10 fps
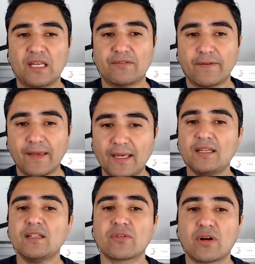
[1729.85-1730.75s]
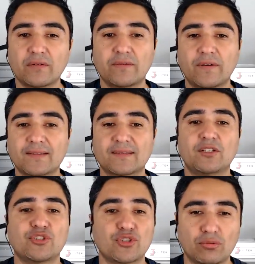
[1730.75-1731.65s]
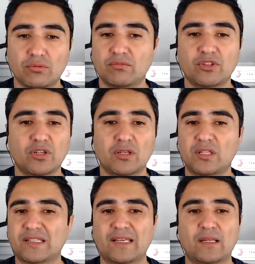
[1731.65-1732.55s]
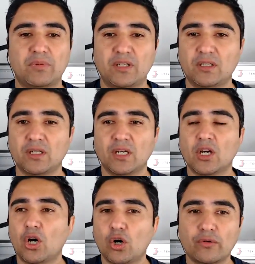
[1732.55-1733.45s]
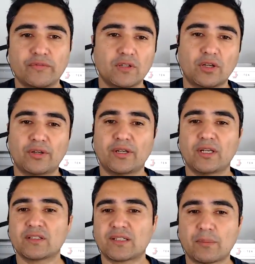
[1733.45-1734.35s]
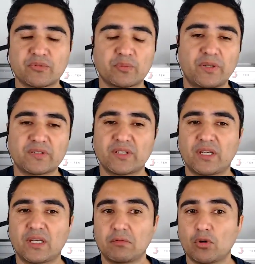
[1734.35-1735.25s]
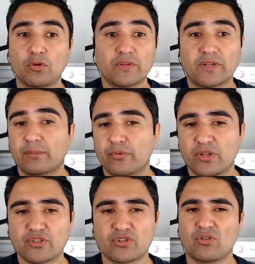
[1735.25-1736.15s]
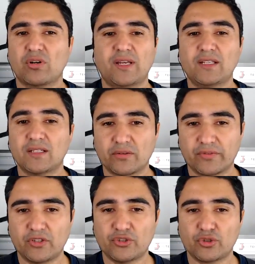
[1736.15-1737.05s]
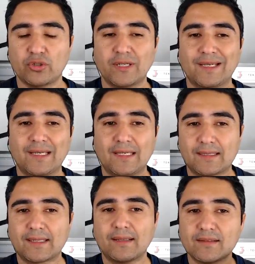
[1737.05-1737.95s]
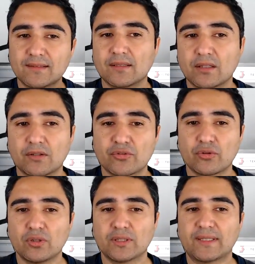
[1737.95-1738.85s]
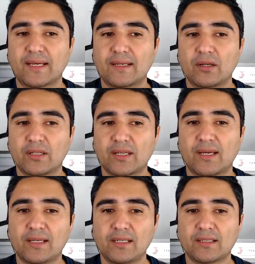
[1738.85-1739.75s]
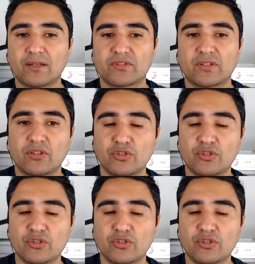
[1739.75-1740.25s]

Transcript: if any drive has an issue, it can be overloading, steps missing, over temperature, or any kind of an issue, it tells the controller that, okay, there is an